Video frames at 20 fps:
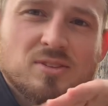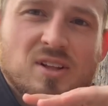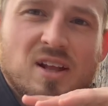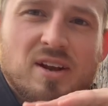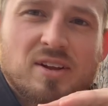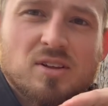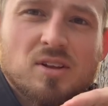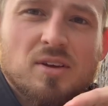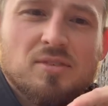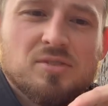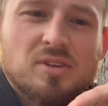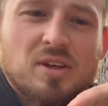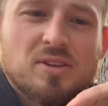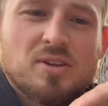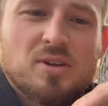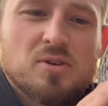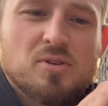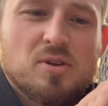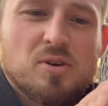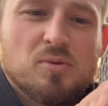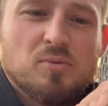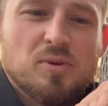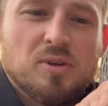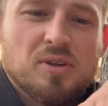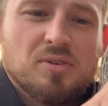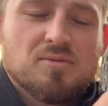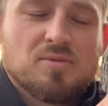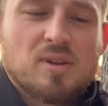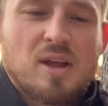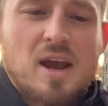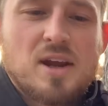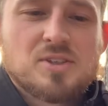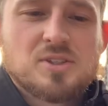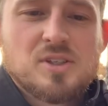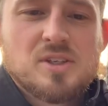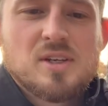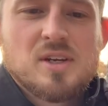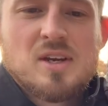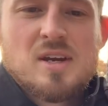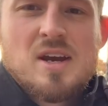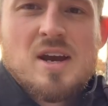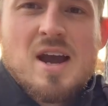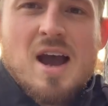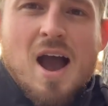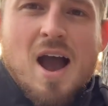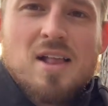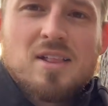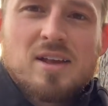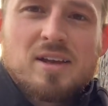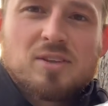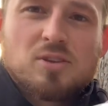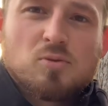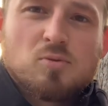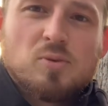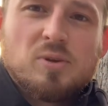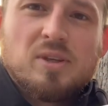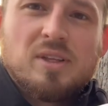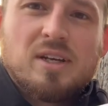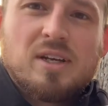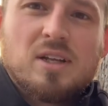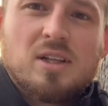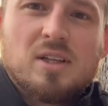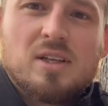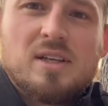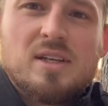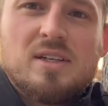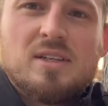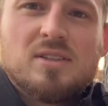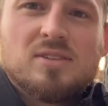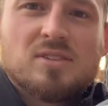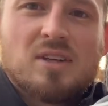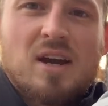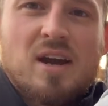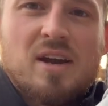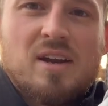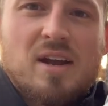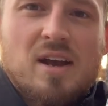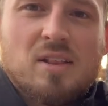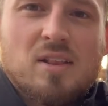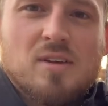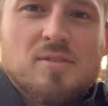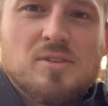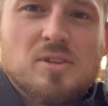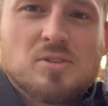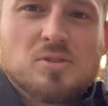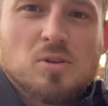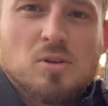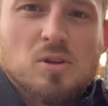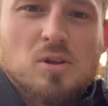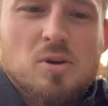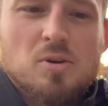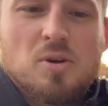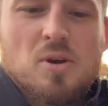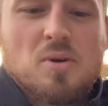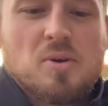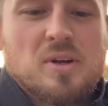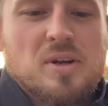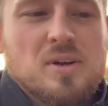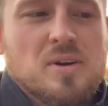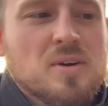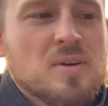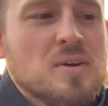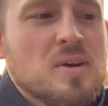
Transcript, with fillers: a lot of gloves out there that are really flashy. I like the really clean design. I love this little logo here.